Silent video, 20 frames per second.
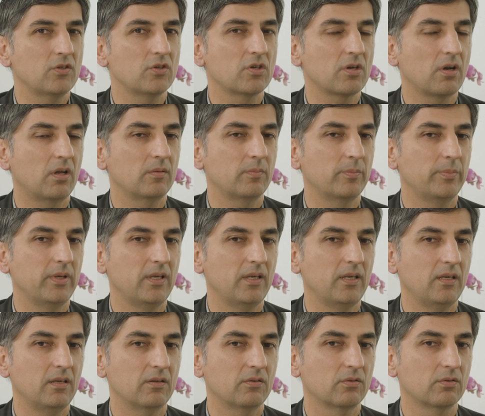shall
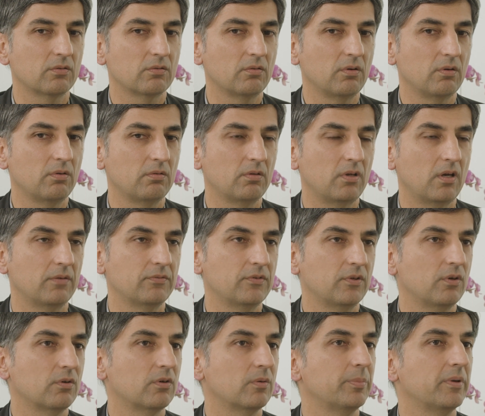be the role of the
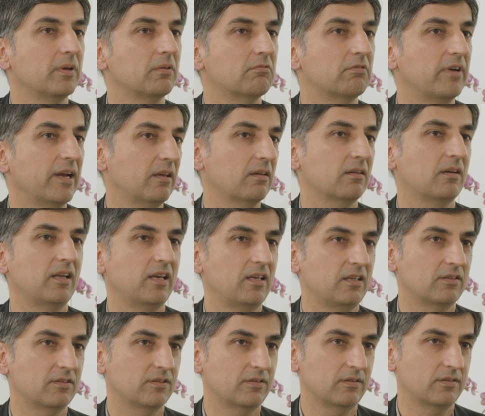European
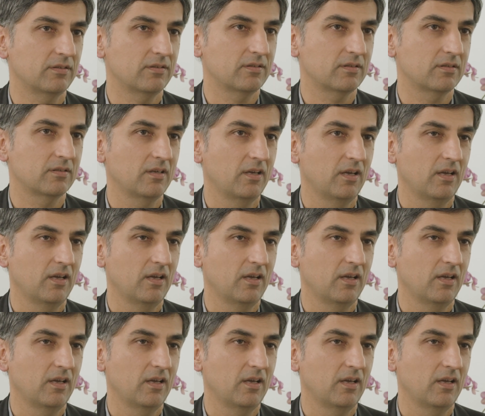regulators?